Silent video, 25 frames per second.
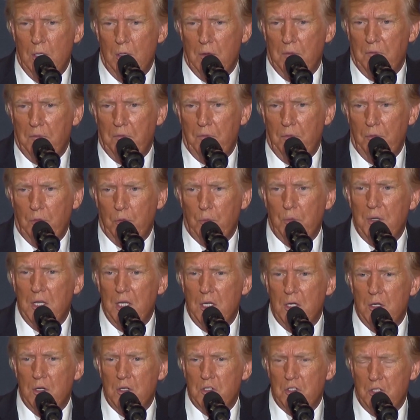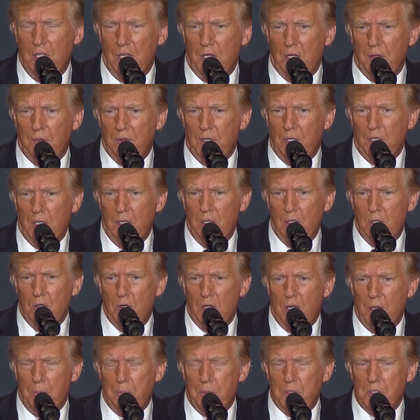of 3 years. Think of it,
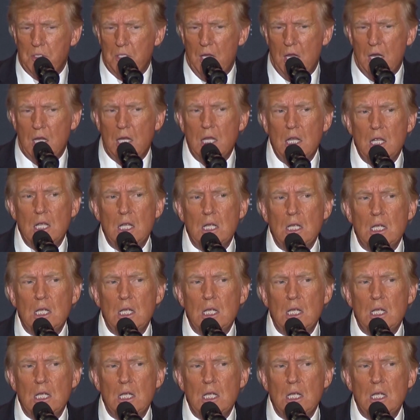30%.